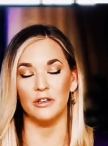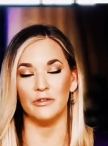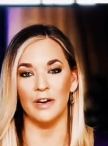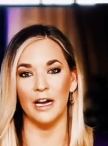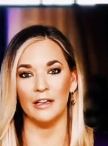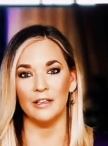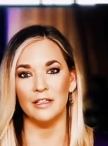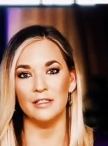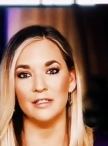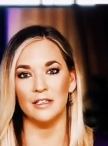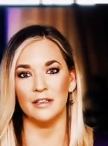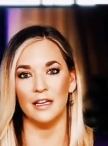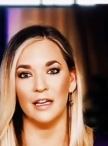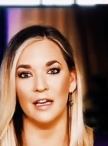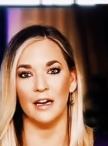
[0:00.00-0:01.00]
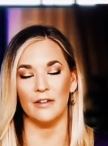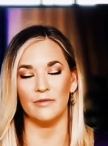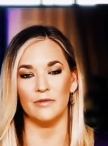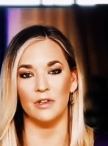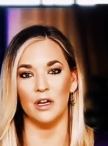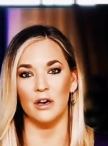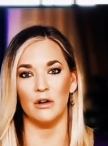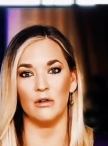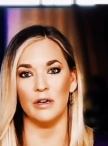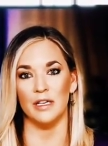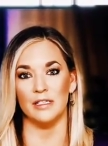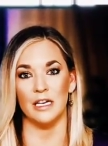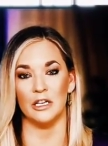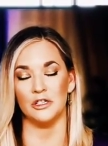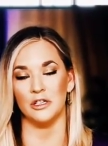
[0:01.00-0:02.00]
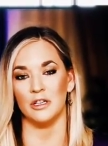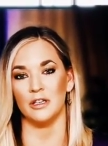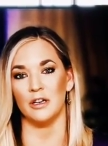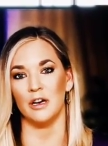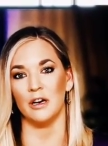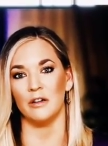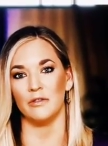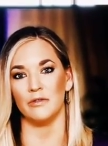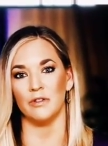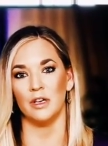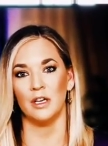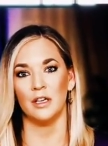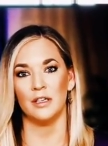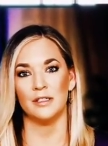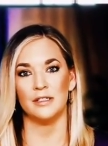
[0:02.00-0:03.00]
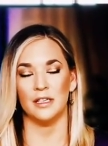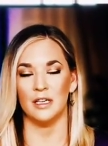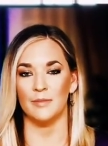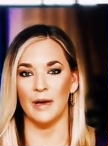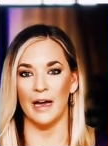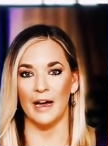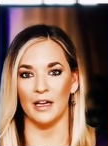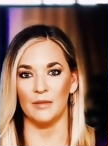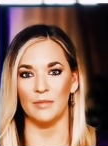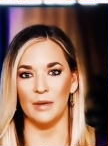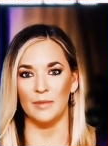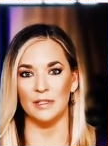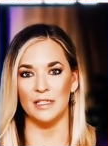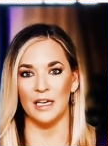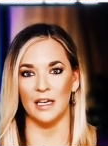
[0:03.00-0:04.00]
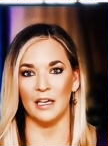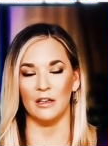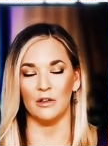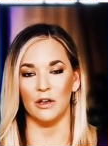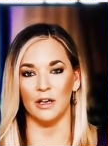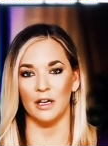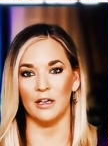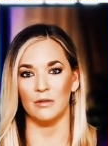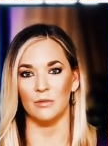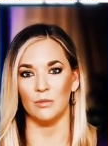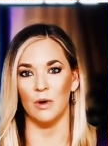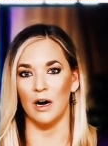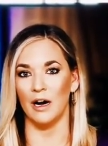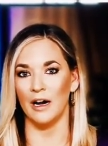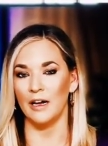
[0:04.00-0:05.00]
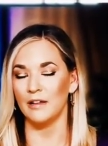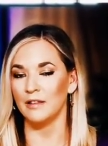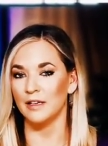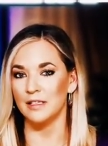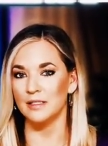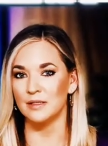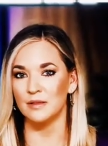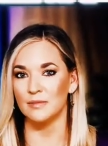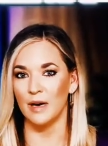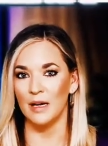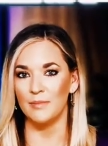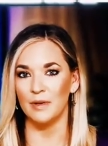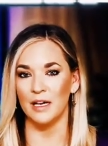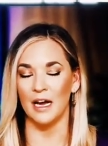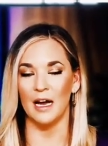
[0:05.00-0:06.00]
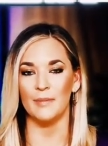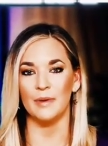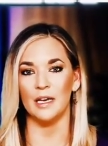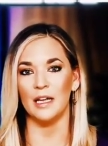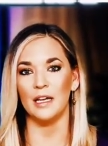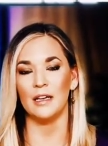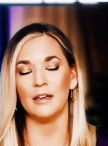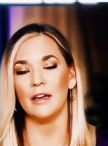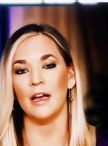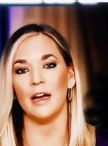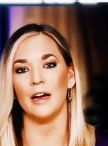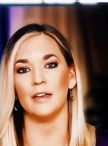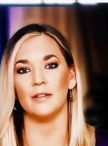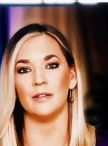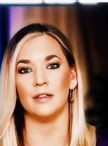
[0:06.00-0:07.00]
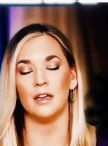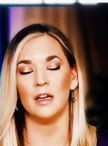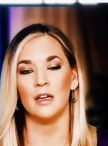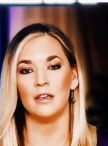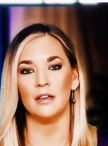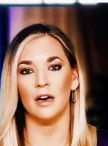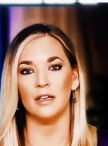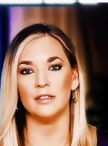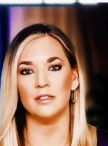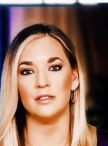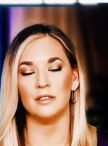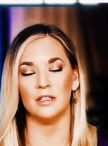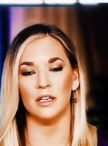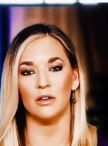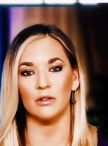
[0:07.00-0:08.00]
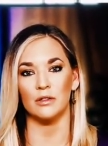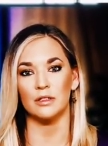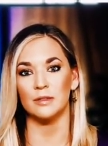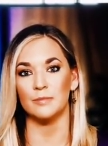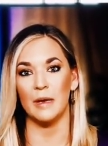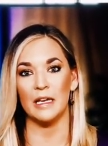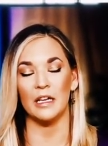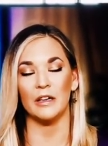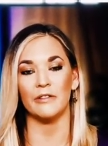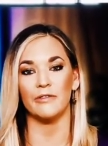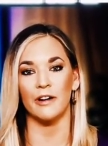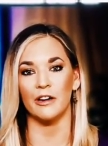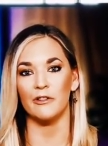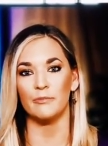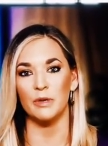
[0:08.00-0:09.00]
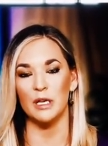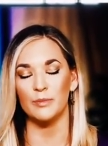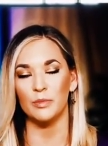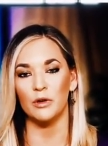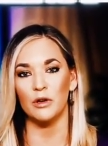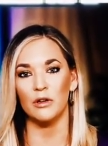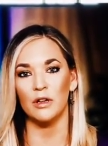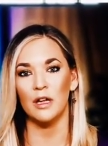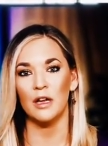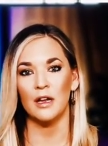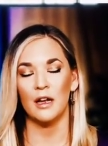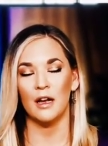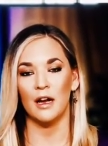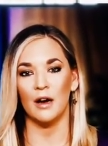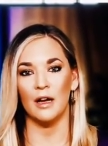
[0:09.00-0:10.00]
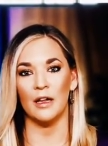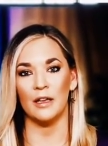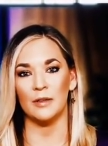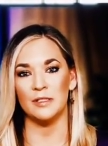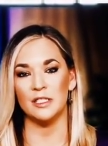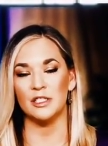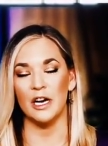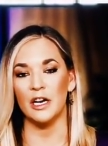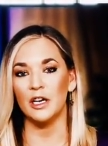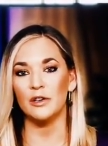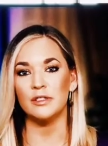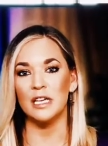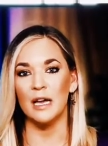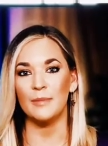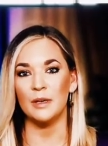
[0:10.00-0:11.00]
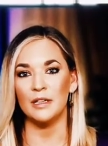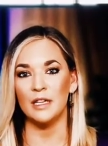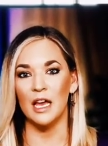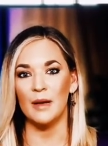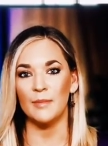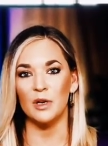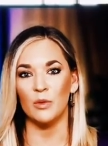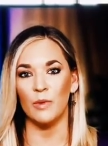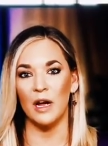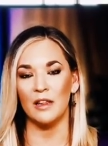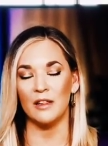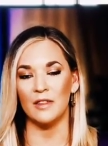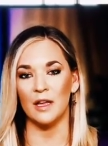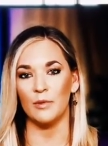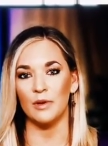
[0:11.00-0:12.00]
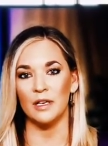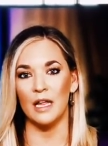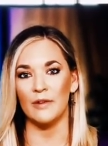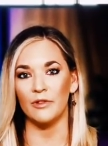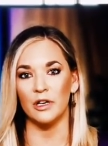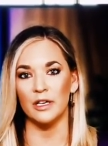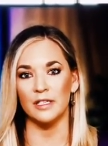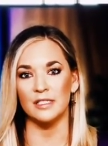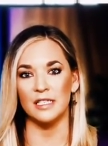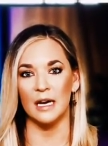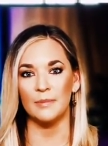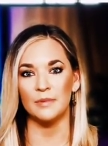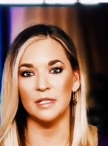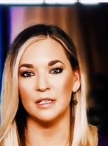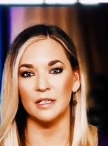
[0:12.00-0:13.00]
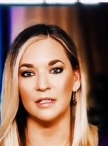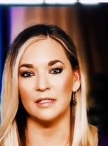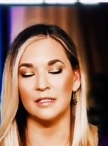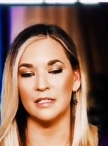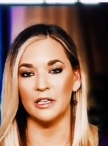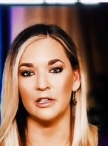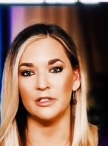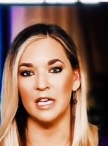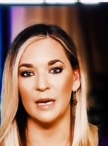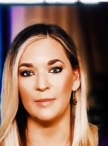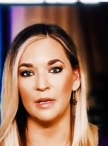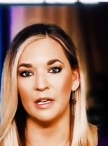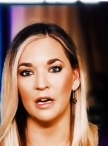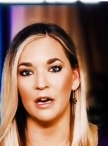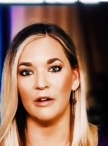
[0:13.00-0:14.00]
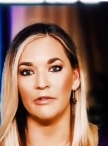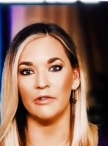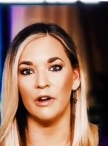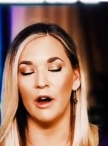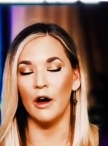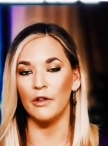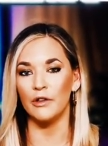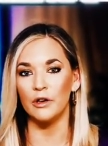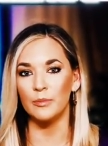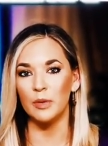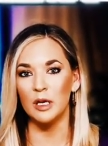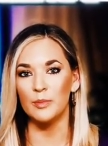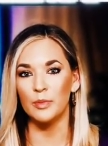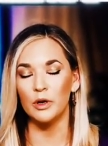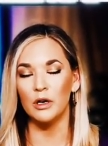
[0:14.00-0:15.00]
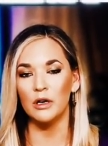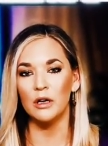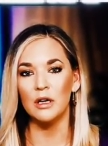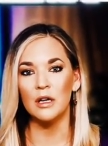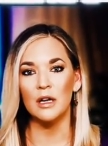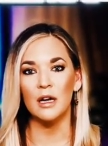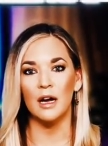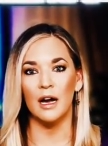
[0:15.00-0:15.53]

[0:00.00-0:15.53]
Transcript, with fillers: year of violence and they have no intention of sitting back and maybe taking a look at why this might be happening and not, you know, making fun of people uh, and stereotyping them in a way that they would never accept in stereotyping of other people.